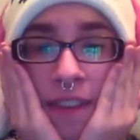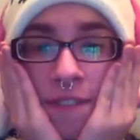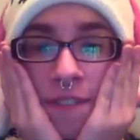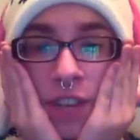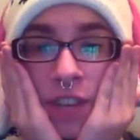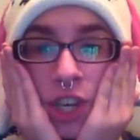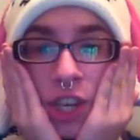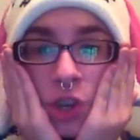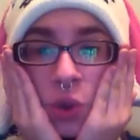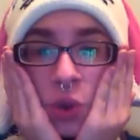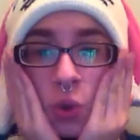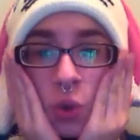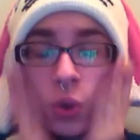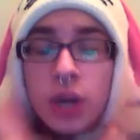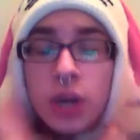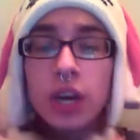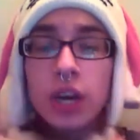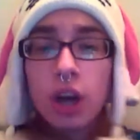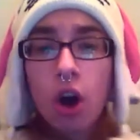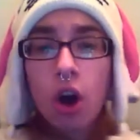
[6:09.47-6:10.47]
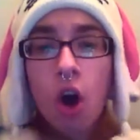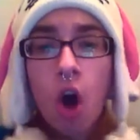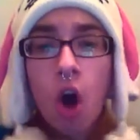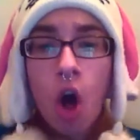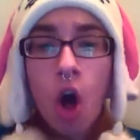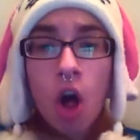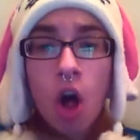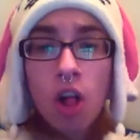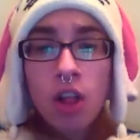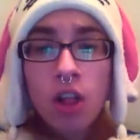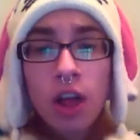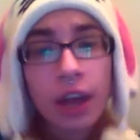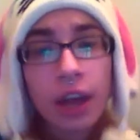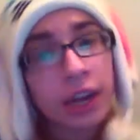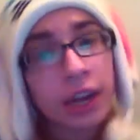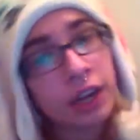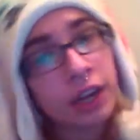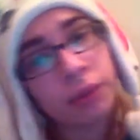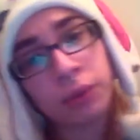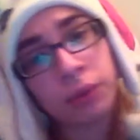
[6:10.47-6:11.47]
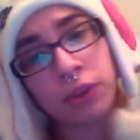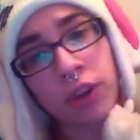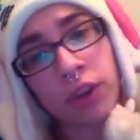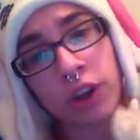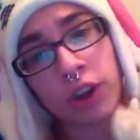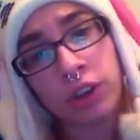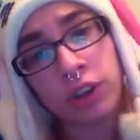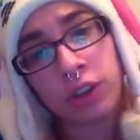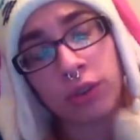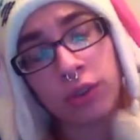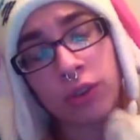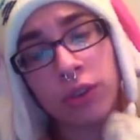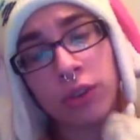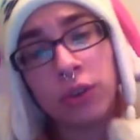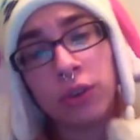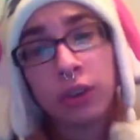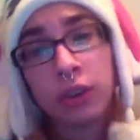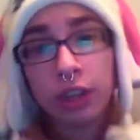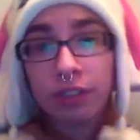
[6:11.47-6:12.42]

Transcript: love you all, and I will talk to you soon.